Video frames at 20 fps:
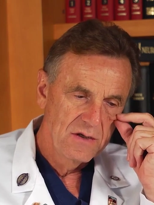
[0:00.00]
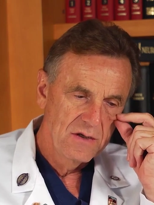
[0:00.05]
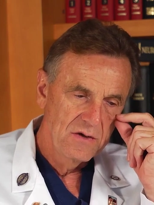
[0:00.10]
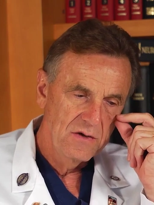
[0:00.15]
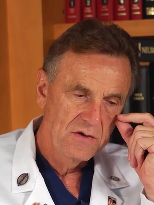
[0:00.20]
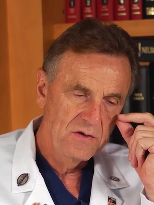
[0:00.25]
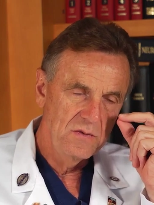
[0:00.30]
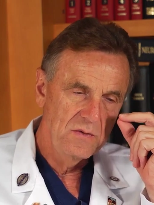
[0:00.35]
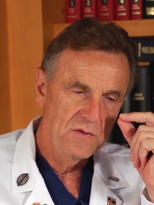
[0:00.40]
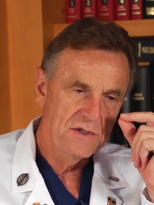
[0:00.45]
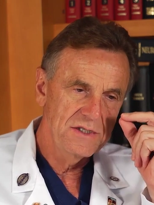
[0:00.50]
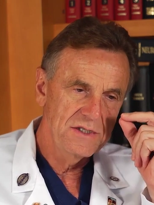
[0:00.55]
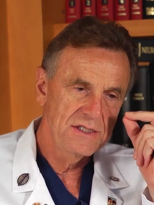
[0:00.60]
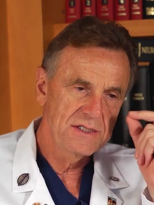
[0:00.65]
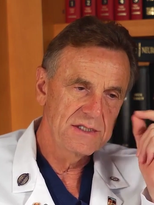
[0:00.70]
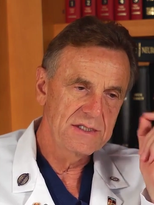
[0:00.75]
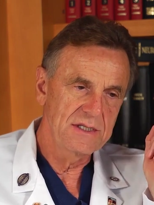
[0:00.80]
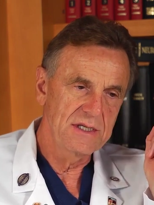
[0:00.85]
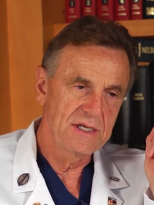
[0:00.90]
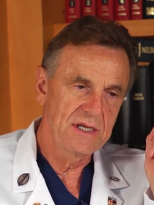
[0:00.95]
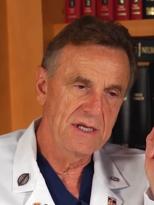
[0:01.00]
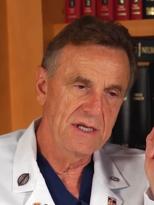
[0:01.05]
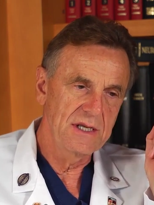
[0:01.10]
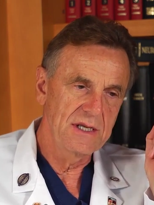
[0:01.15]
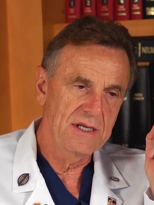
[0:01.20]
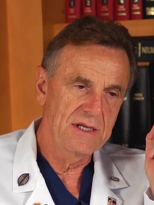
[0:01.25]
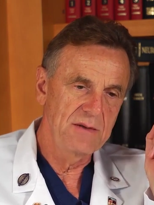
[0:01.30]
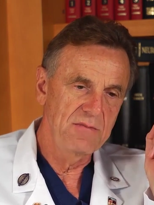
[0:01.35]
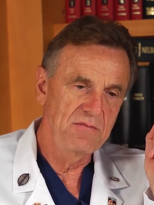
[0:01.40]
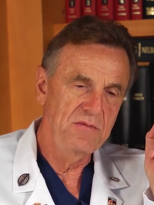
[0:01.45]
who was
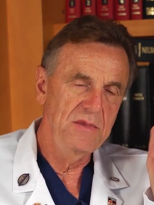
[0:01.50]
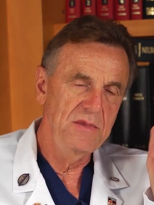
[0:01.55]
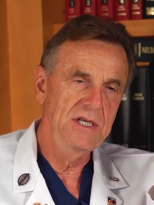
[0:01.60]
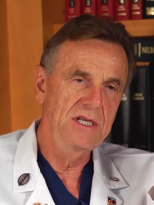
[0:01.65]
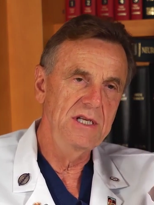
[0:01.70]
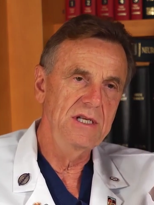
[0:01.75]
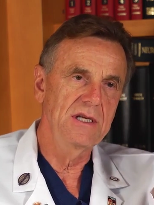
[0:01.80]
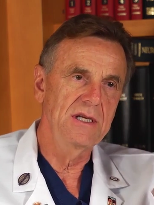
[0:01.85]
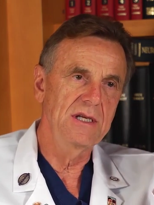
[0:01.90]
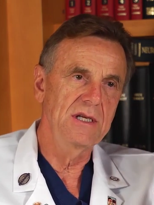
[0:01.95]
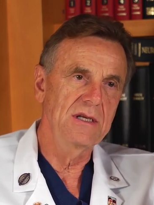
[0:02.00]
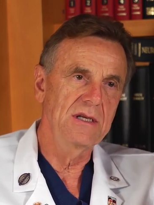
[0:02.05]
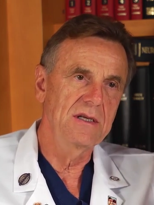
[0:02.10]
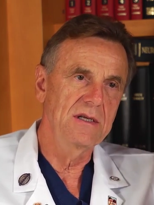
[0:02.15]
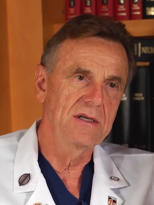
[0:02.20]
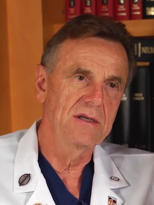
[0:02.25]
at a meeting